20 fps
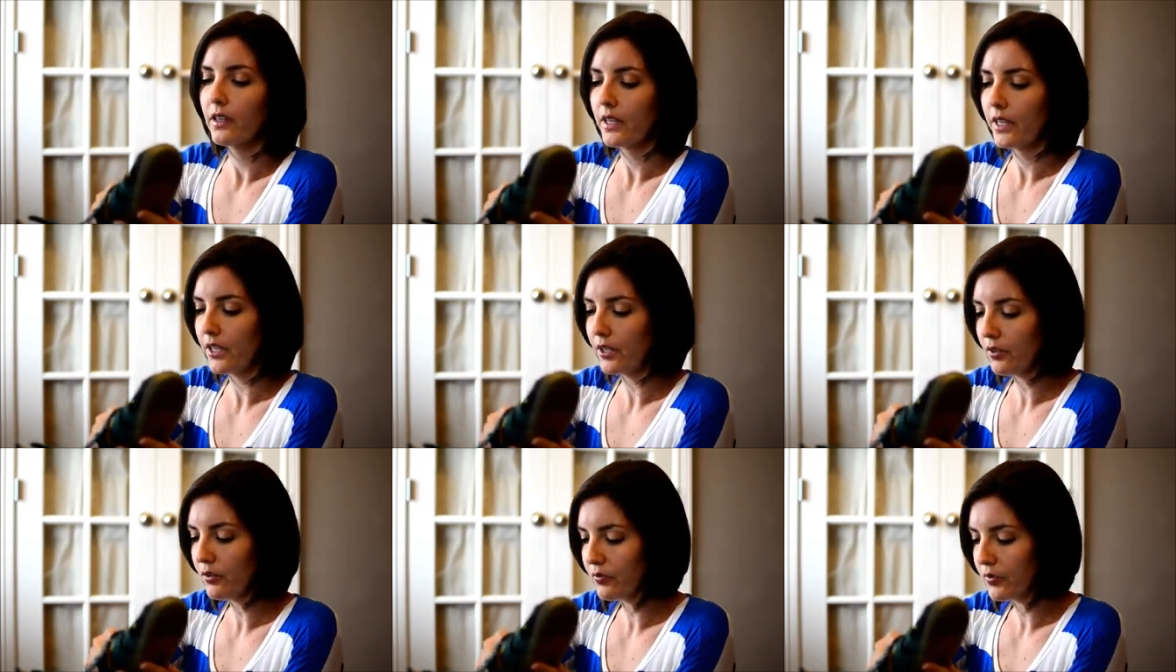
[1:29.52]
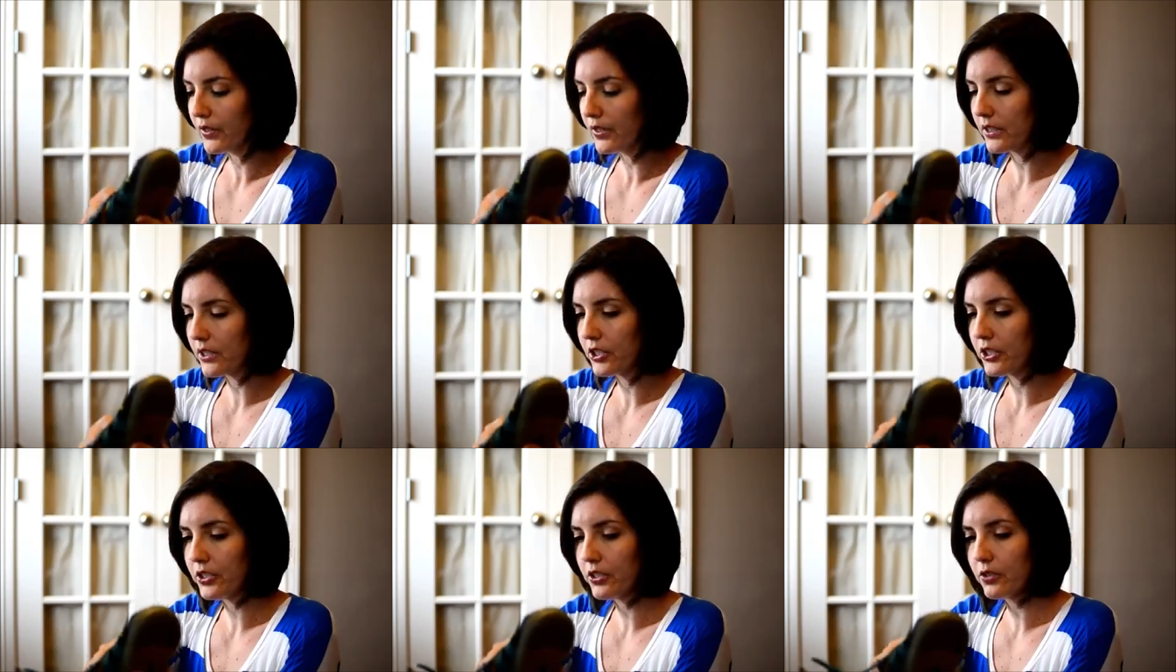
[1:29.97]

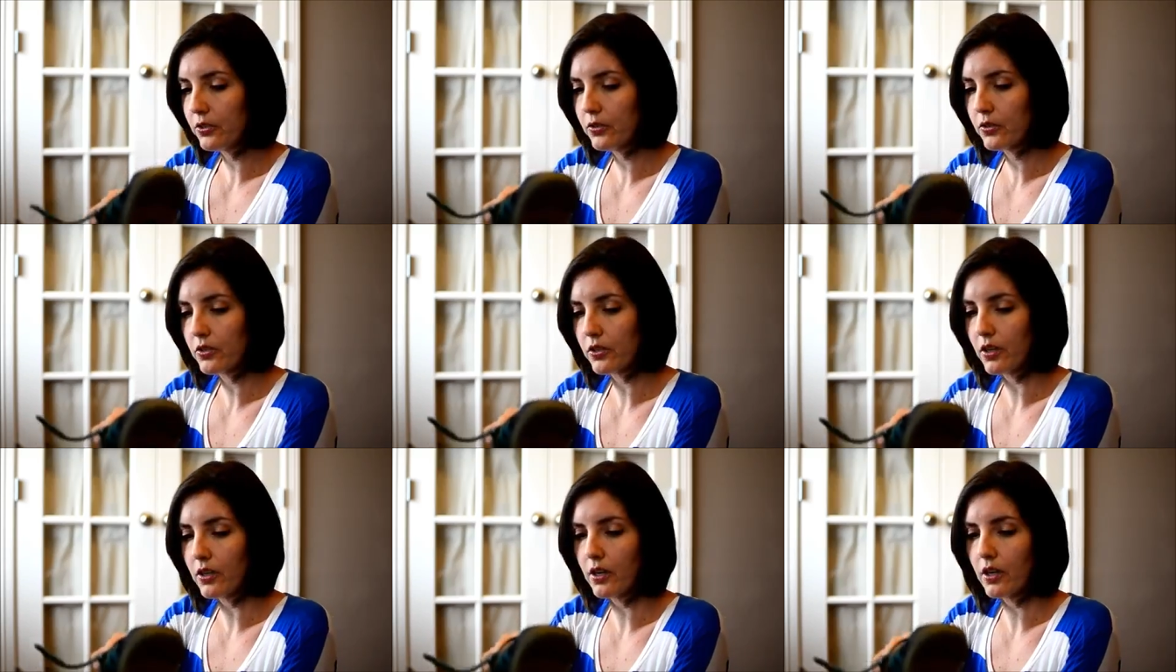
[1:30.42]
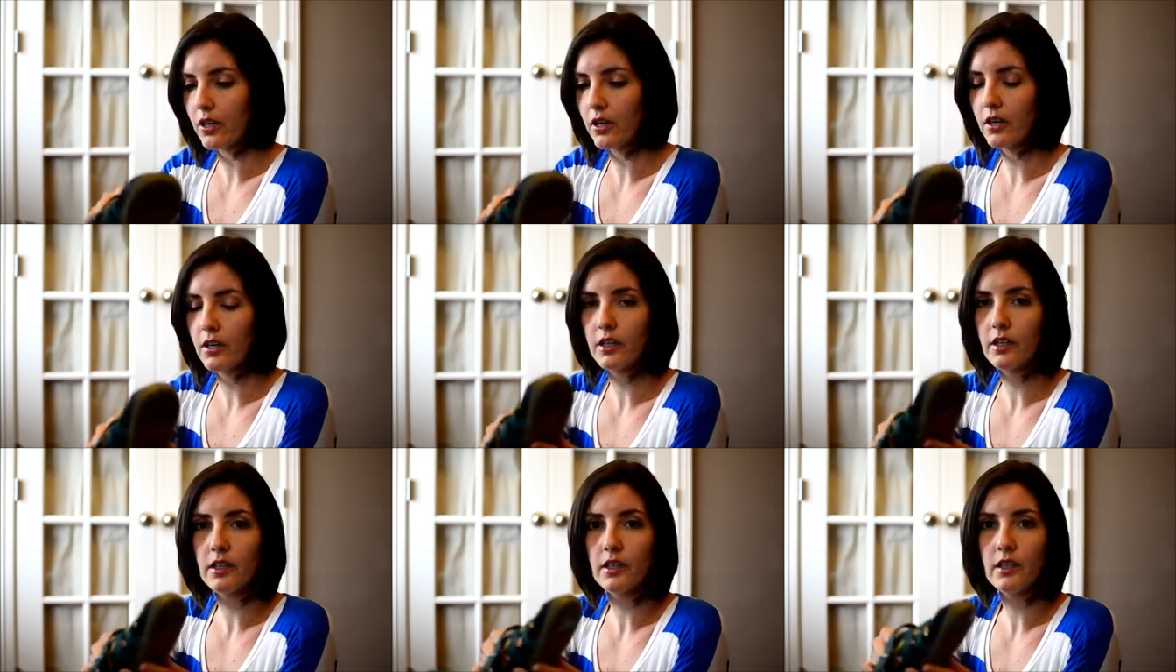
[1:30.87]
KidoFit shoes
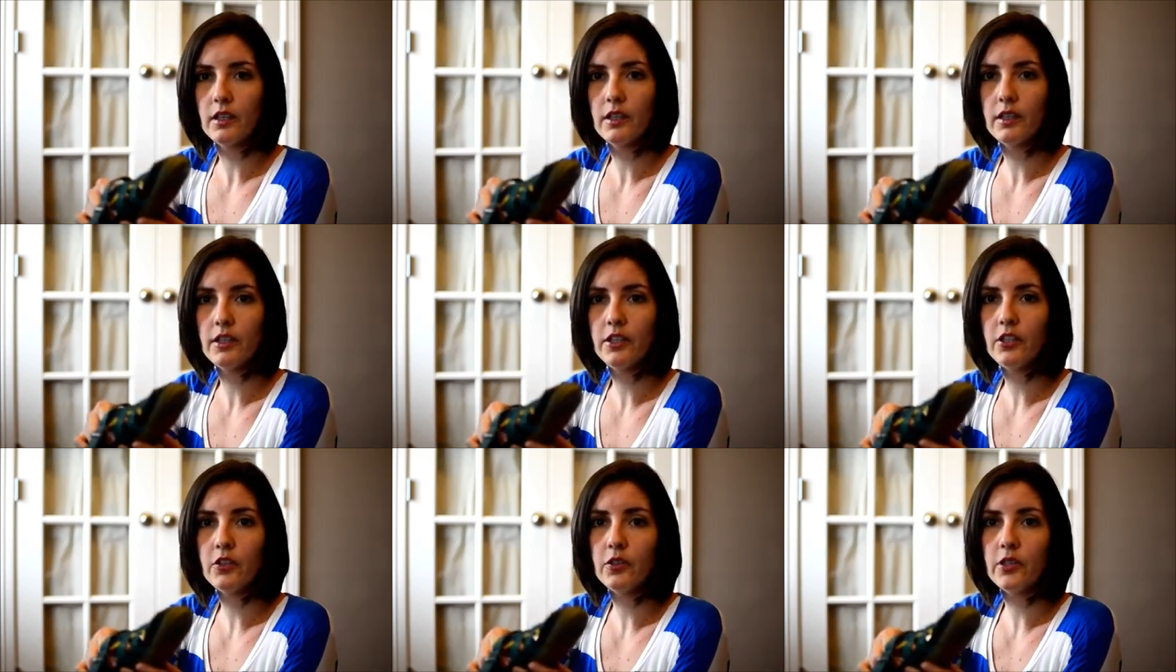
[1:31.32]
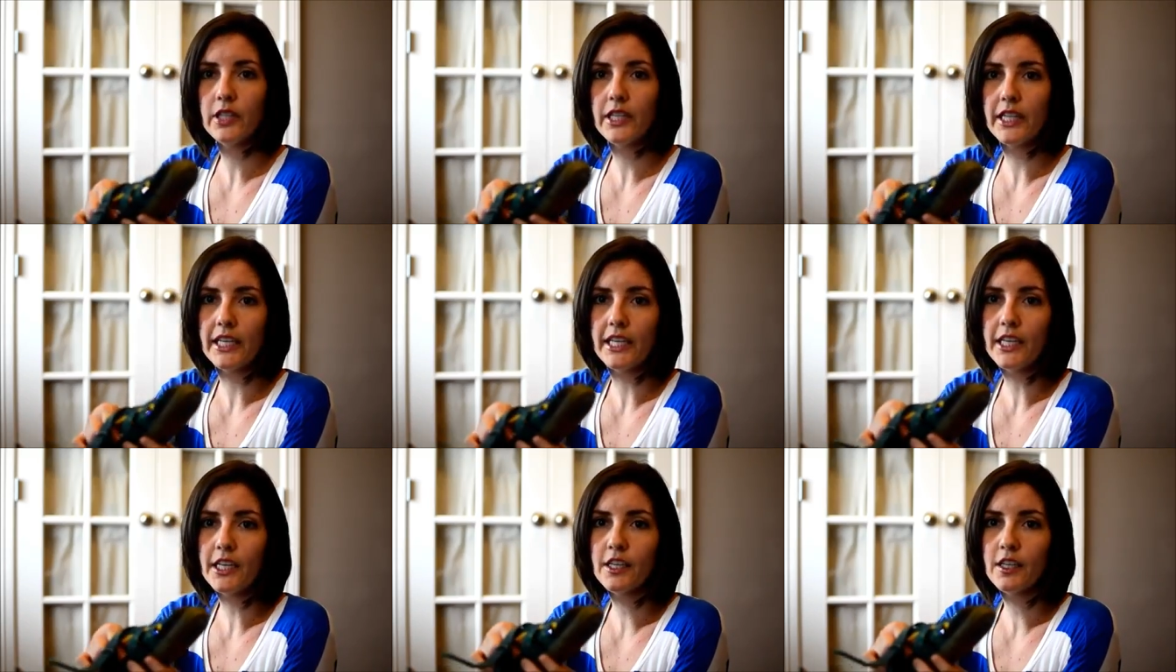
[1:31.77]
are
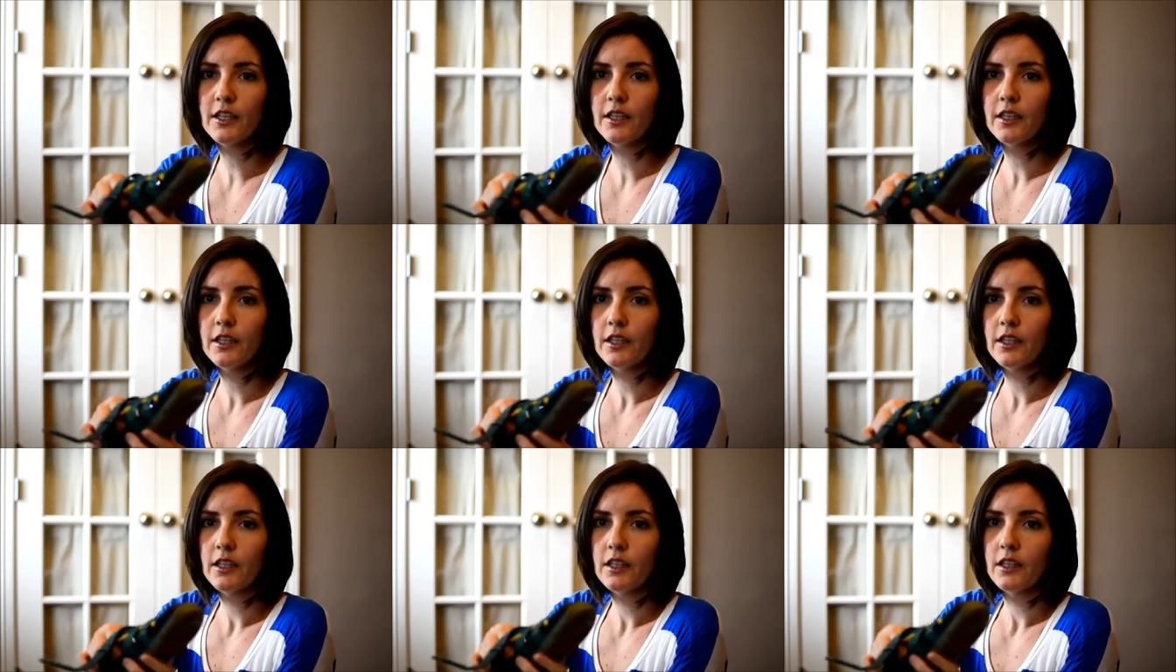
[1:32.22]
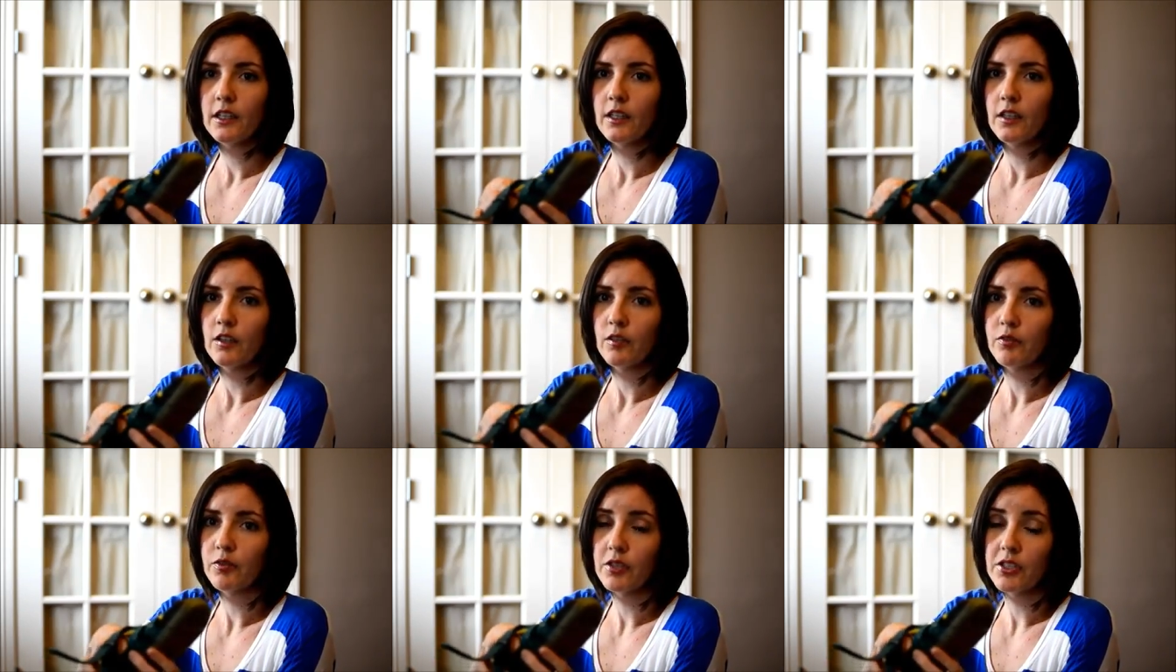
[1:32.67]
unique
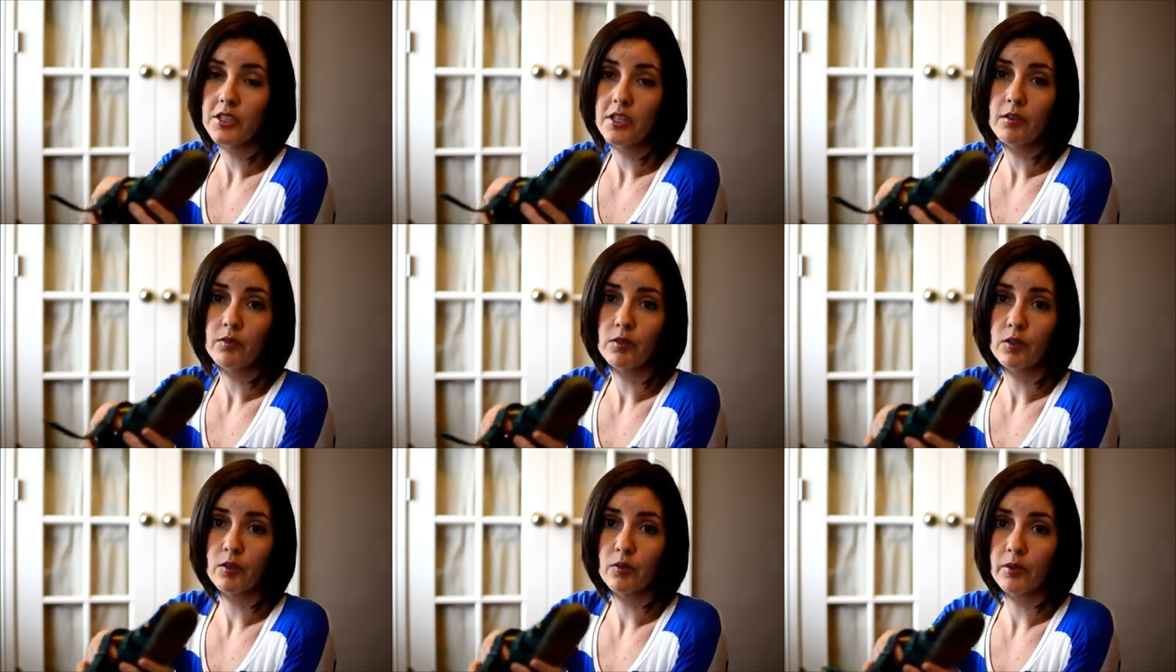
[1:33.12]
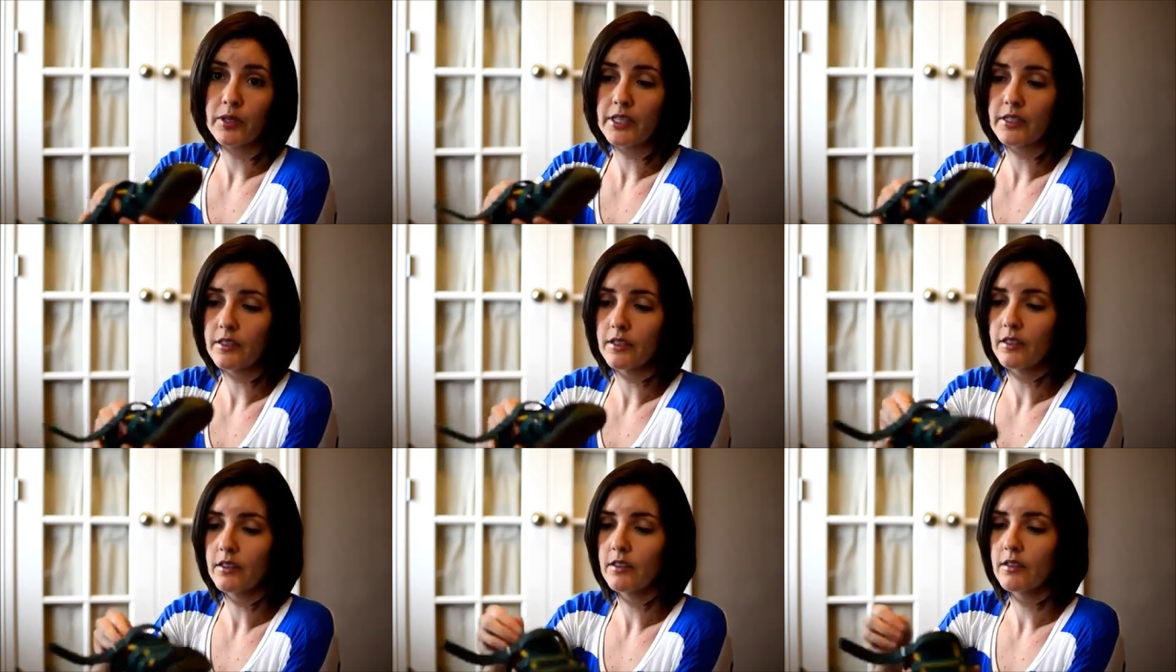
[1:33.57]
for several
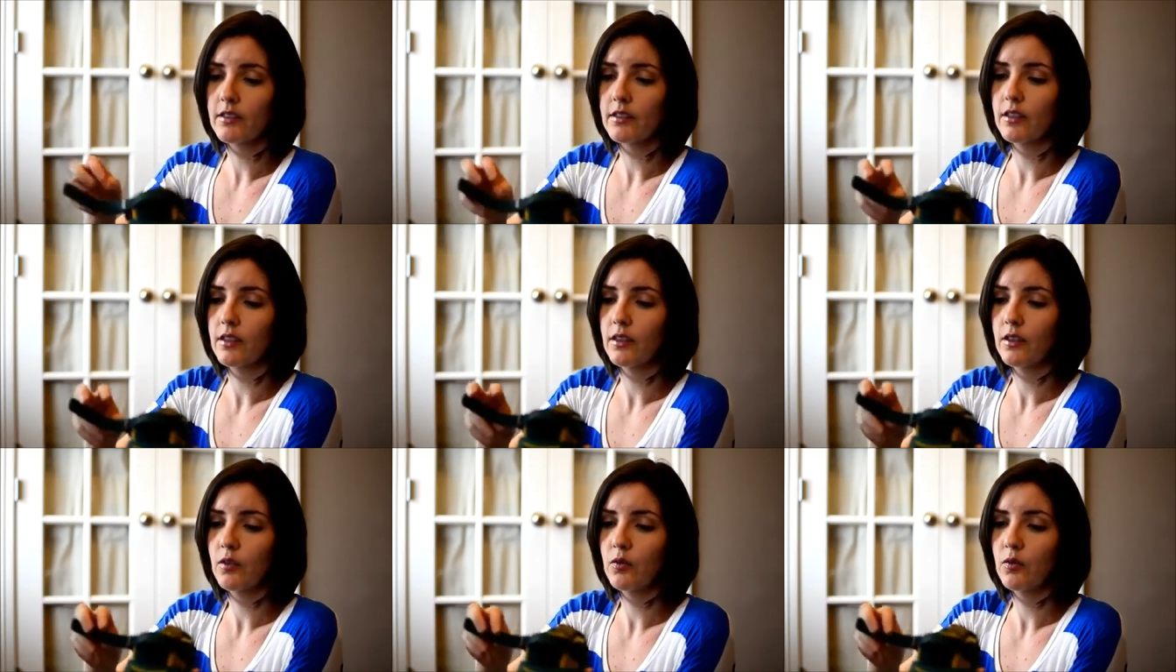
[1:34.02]
reasons.